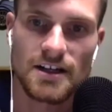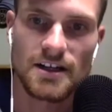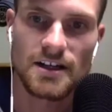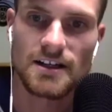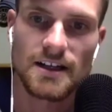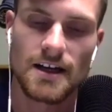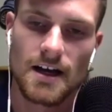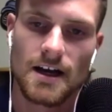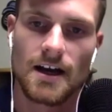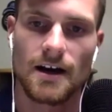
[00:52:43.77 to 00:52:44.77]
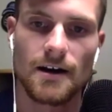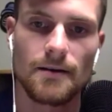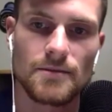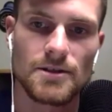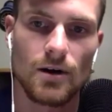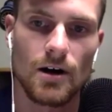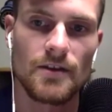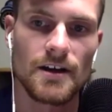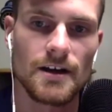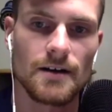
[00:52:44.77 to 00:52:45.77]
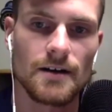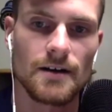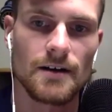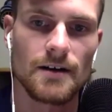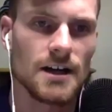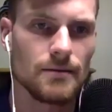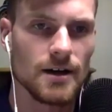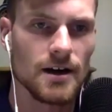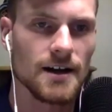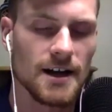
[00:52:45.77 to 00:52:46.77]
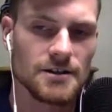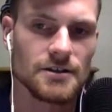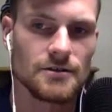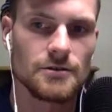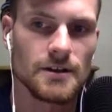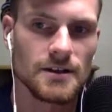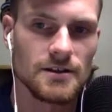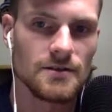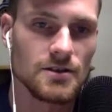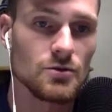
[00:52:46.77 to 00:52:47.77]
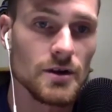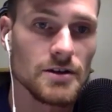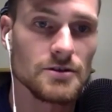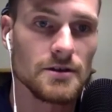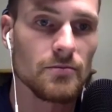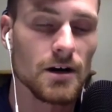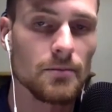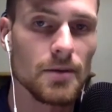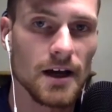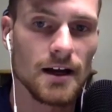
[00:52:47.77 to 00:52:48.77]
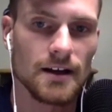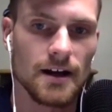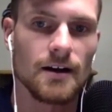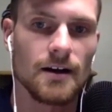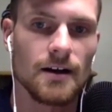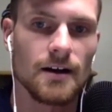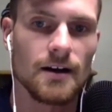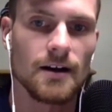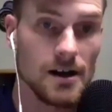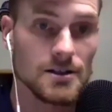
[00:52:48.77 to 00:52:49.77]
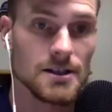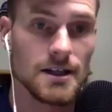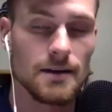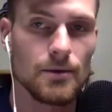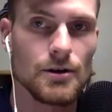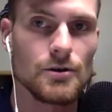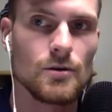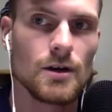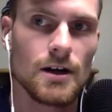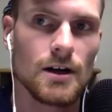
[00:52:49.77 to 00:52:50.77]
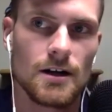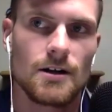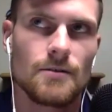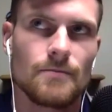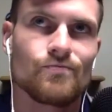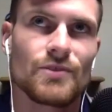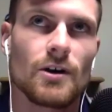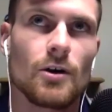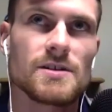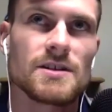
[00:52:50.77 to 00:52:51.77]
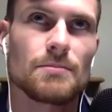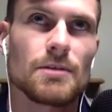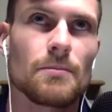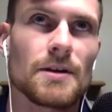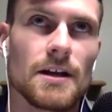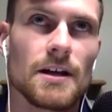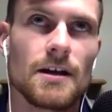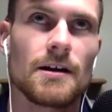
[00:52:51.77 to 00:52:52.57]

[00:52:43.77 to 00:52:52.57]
And then, um, so on the whatever you're talking about, actually, you know, doing the, the squeeze or even pumping um, the L C M, are you always kind of pumping it?